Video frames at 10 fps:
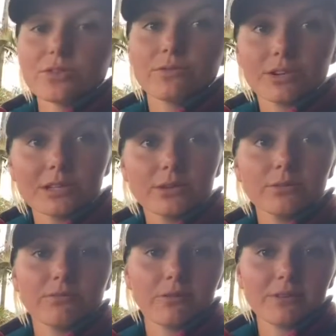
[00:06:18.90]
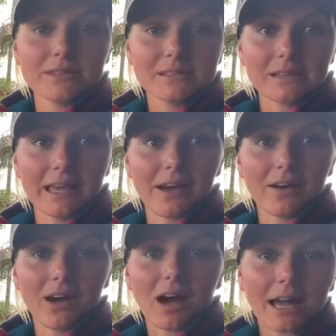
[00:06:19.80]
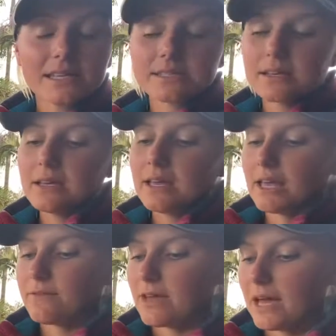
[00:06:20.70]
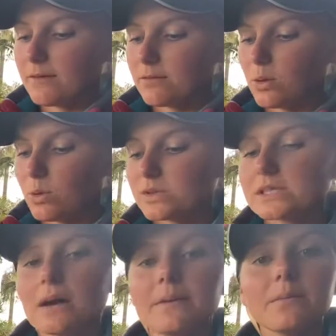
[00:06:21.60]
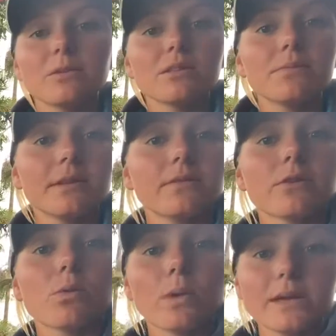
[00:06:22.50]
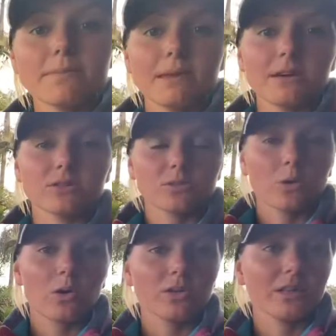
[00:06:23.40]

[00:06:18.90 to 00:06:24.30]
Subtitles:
really good for rinsing out eyes. If you have a horse come in with a bit of a weepy or swollen